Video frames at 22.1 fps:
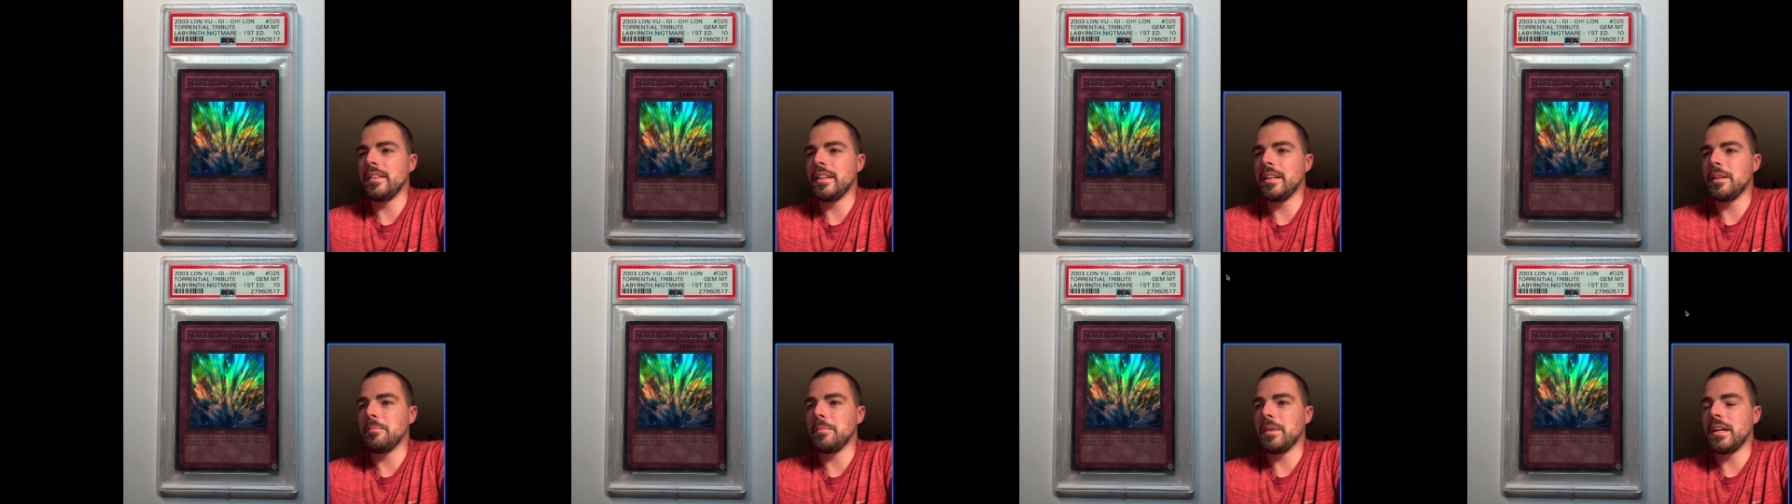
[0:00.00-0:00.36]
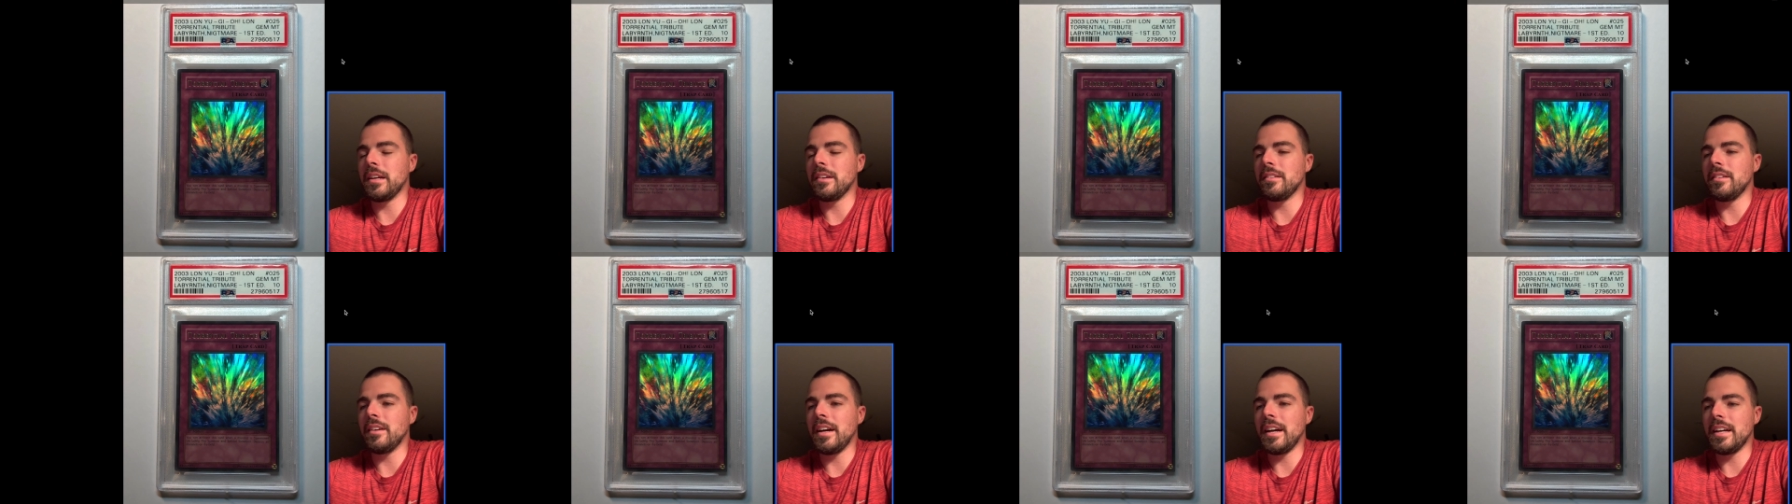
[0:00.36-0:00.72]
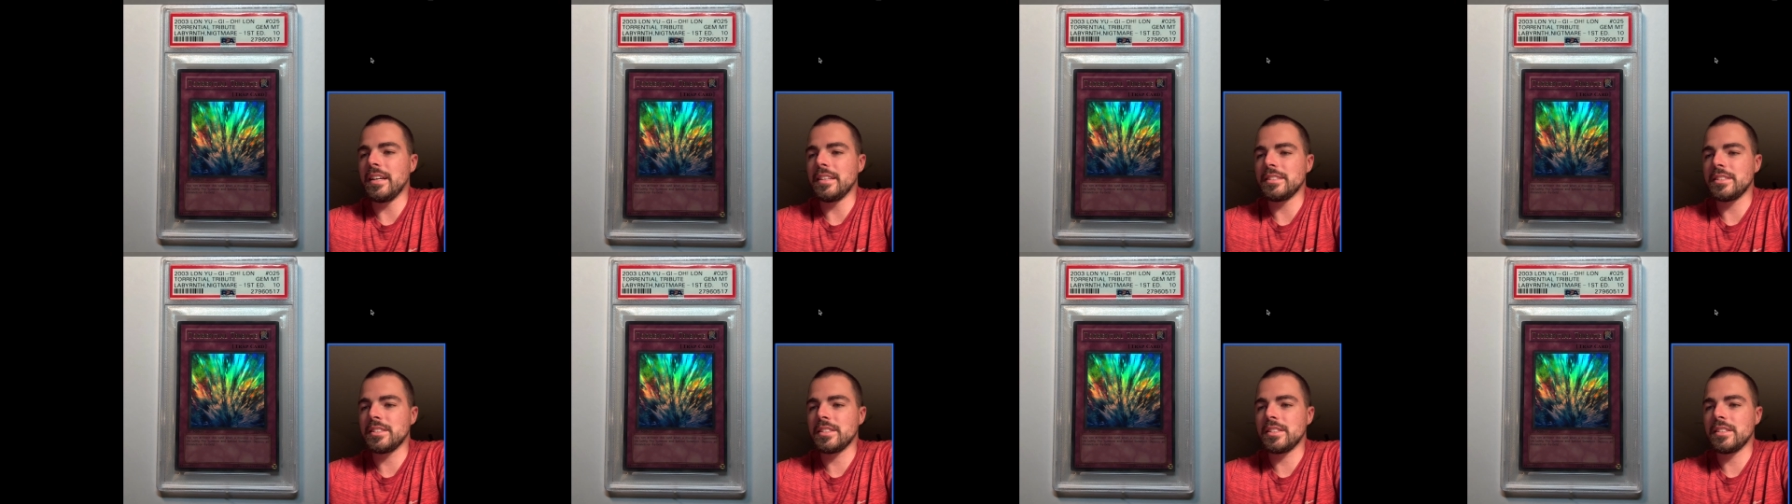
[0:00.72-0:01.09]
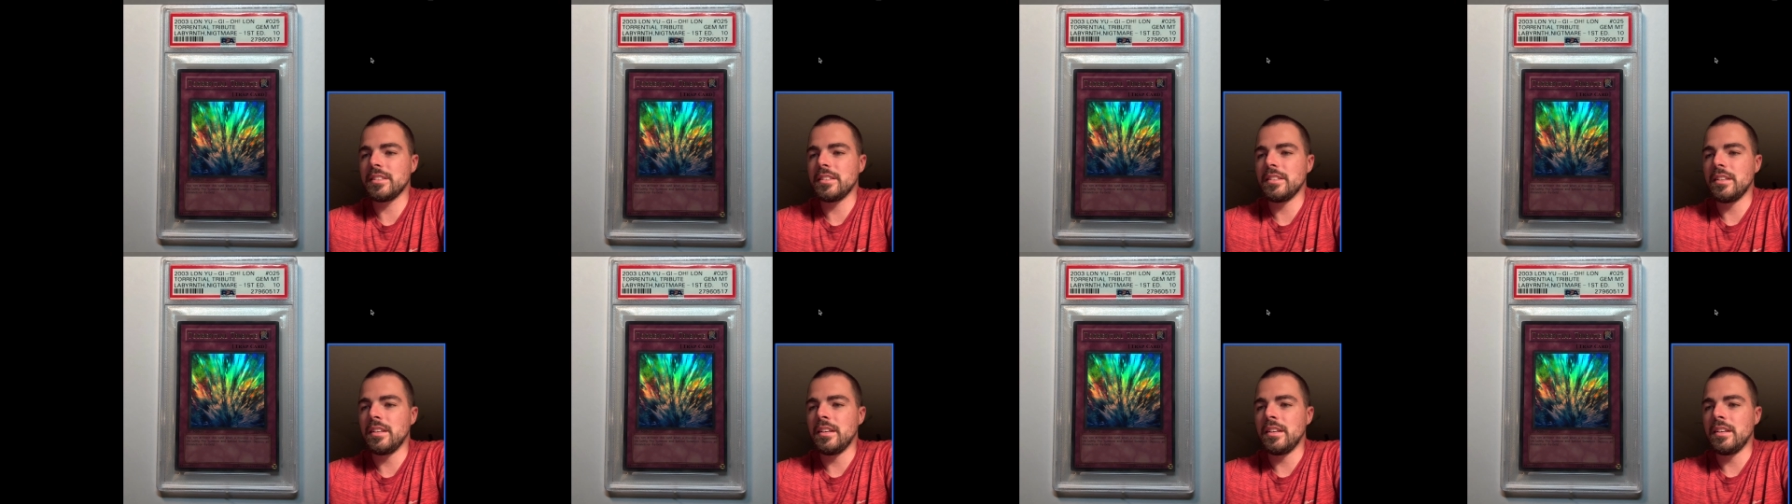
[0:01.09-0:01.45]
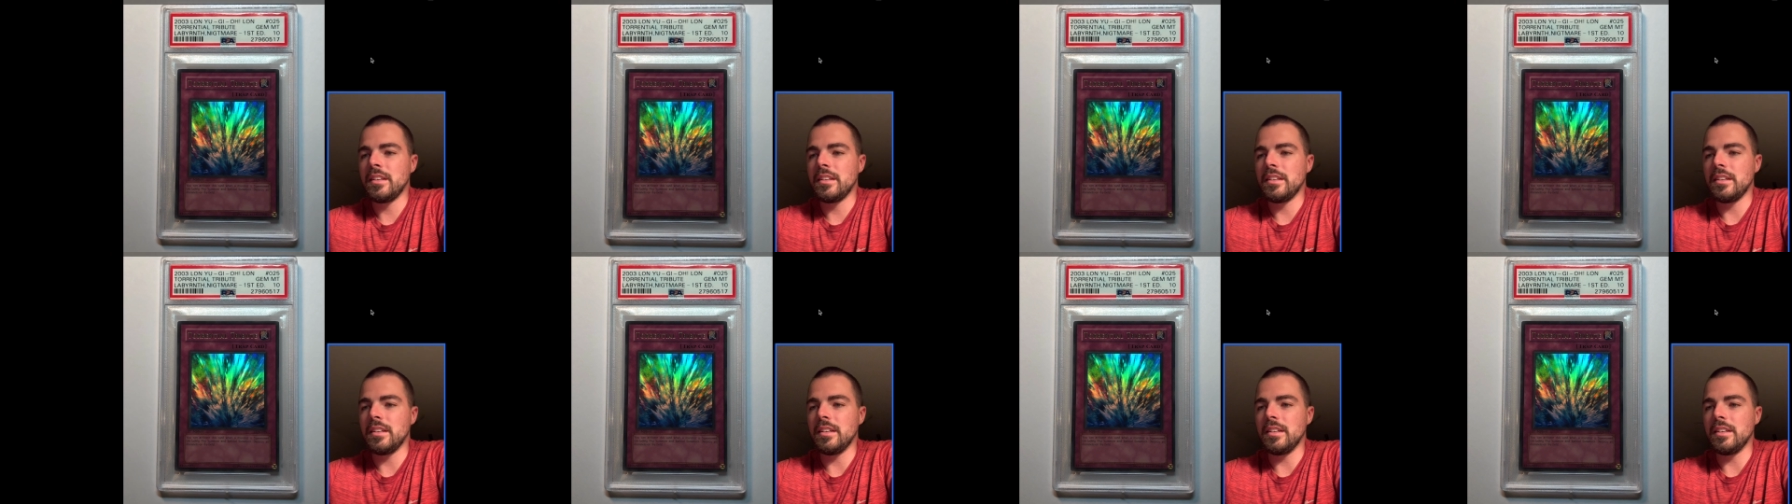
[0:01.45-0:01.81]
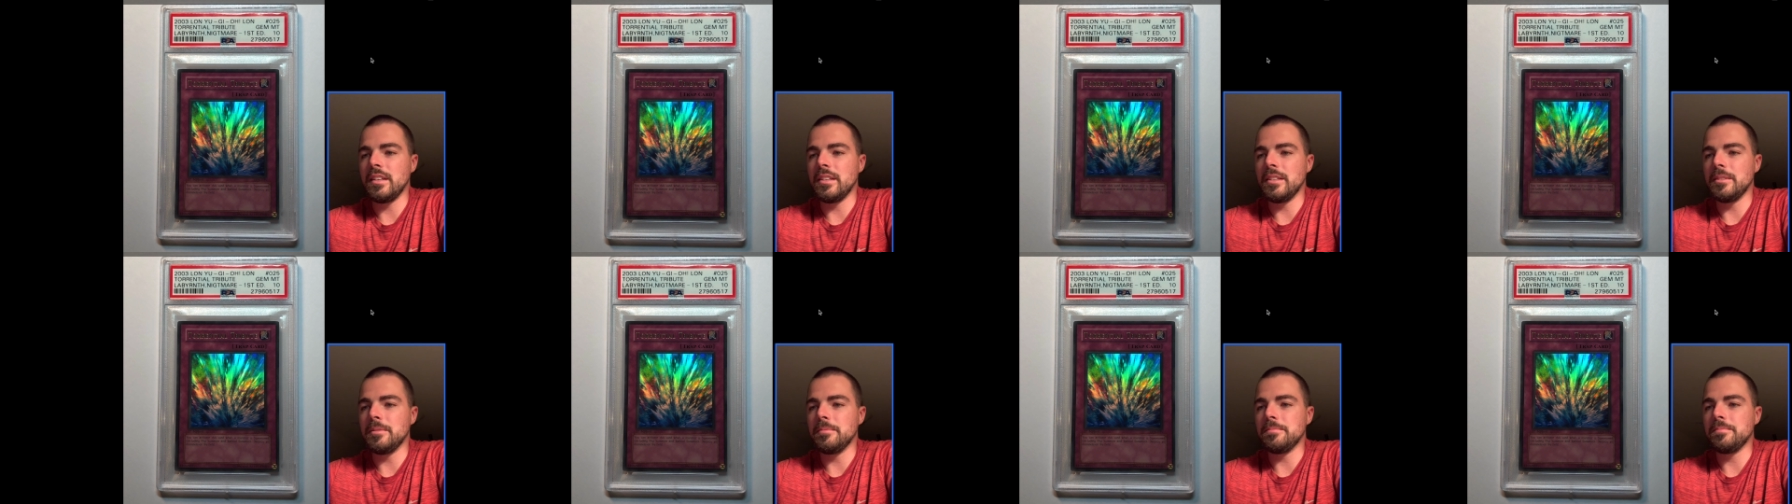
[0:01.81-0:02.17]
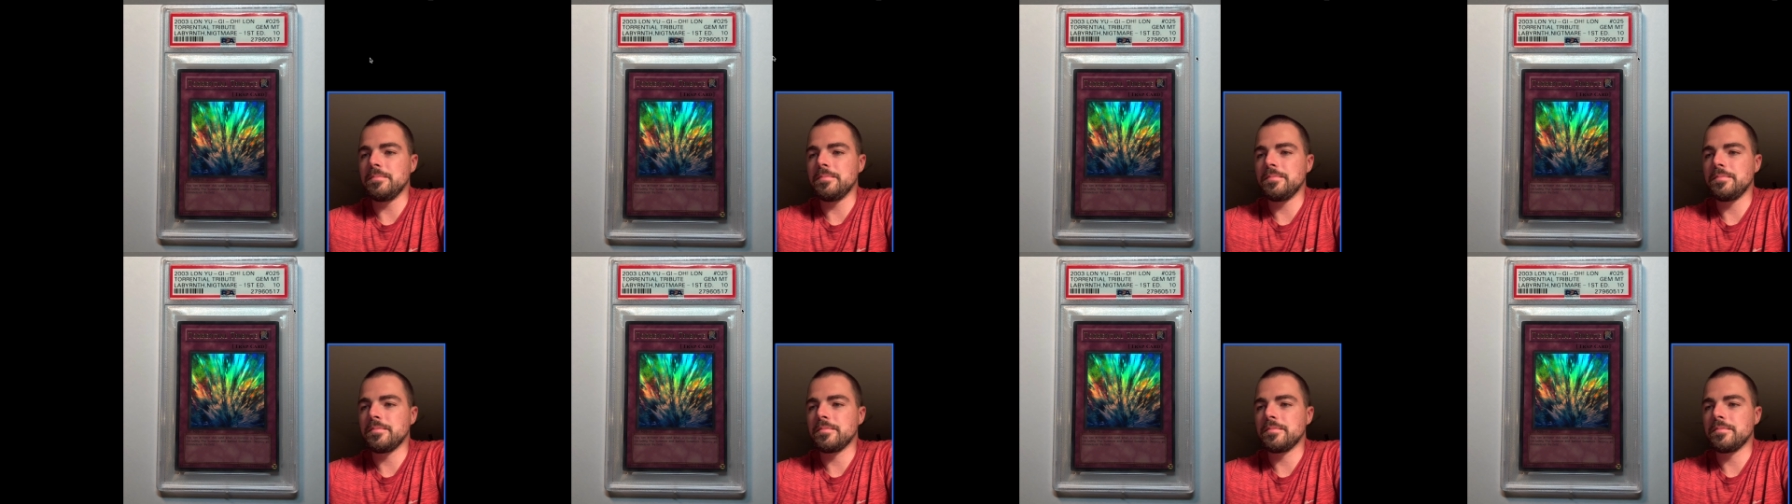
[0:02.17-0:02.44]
then my last um,